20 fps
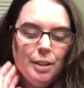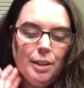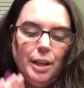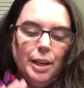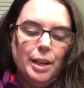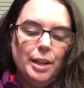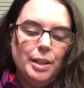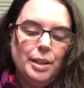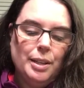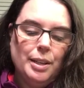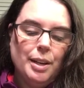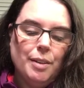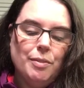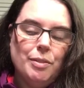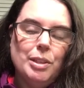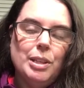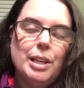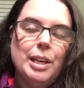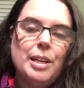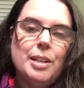And in
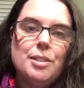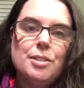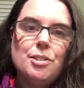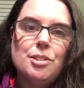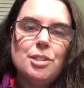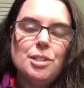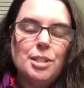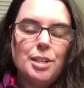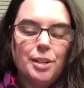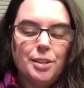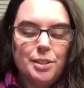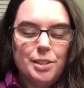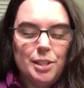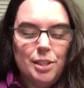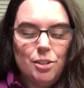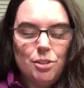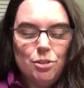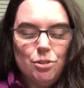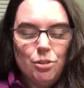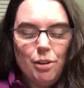every case, she tells
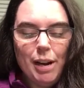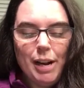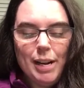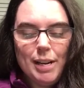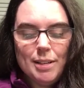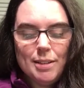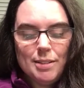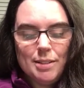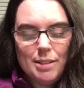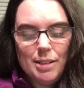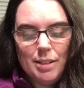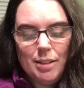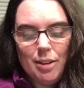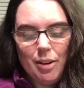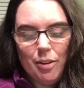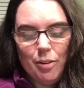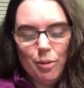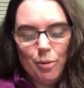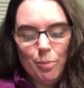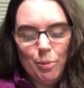us, try to see the
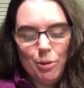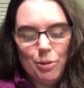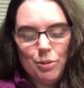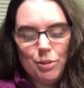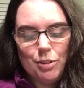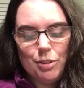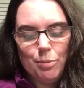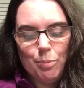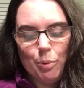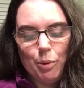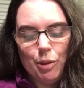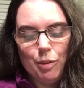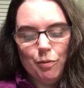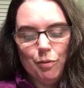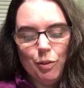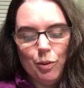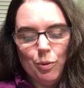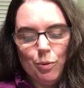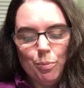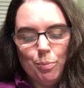other person's point of
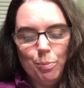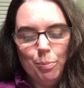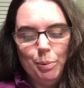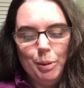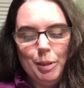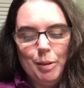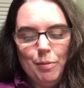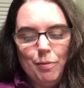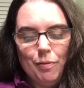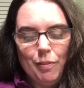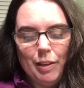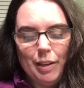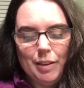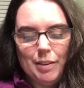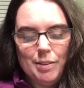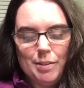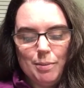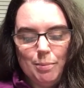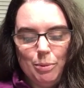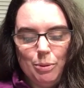view. Be
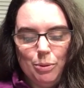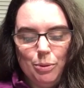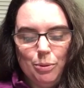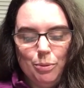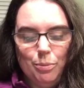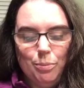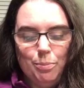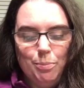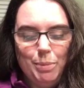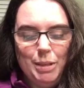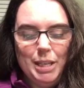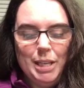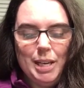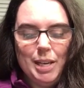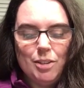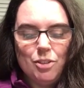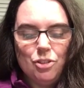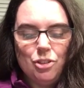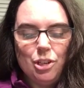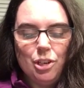flexible. Be
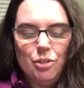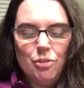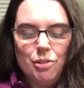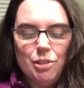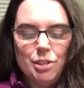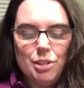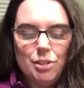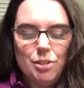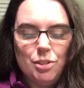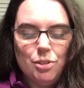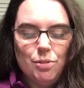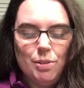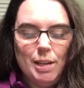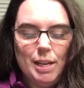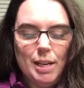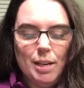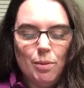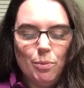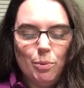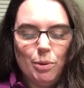as generous as you
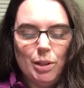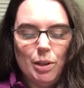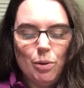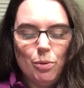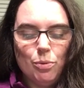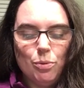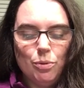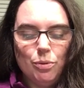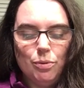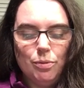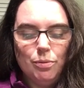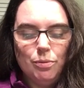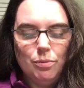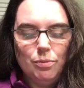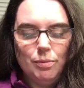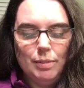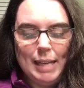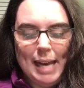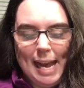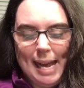can without
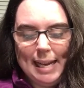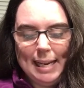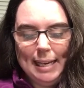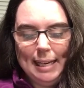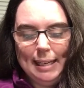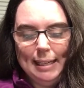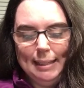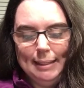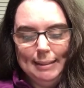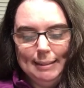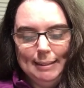gagging.